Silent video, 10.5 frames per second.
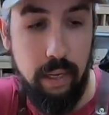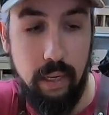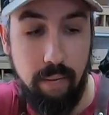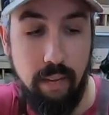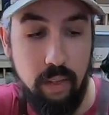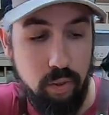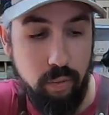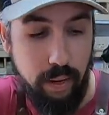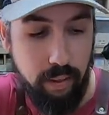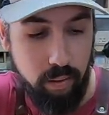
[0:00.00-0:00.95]
can have that
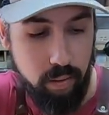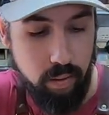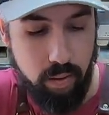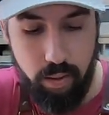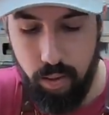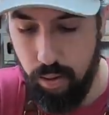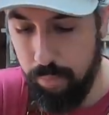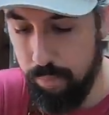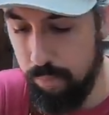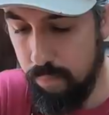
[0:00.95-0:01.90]
strength.
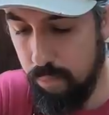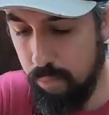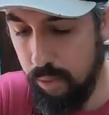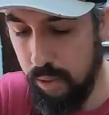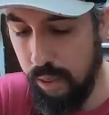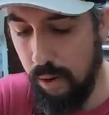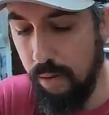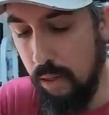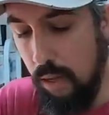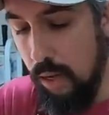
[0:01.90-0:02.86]
Um, but yeah,
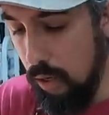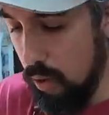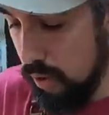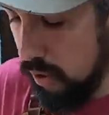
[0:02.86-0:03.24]
and you can